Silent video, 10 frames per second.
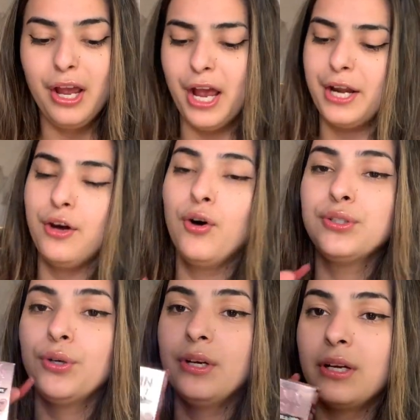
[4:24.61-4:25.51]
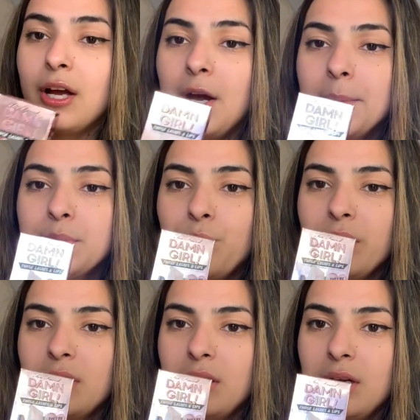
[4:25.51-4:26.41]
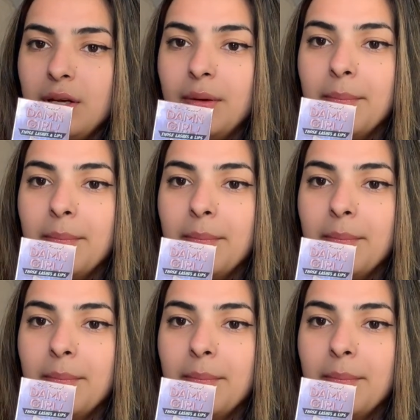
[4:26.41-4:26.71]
and it also comes with the